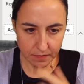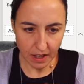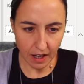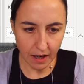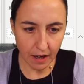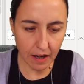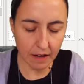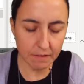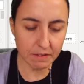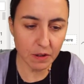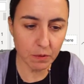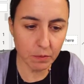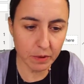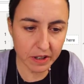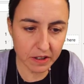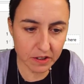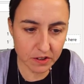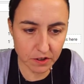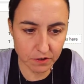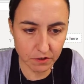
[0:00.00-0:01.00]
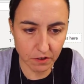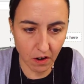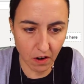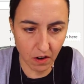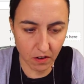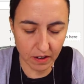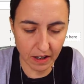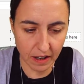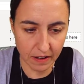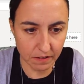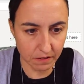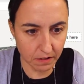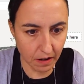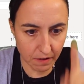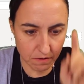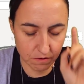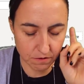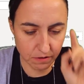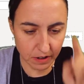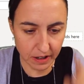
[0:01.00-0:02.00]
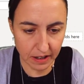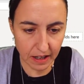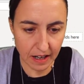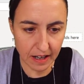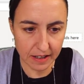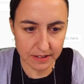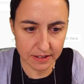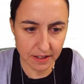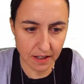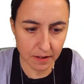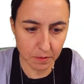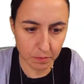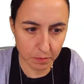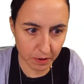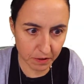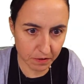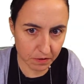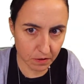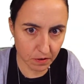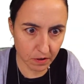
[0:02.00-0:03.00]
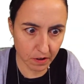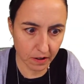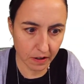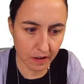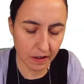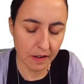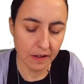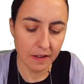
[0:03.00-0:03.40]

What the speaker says: I have the weeks wrong. I realized that before.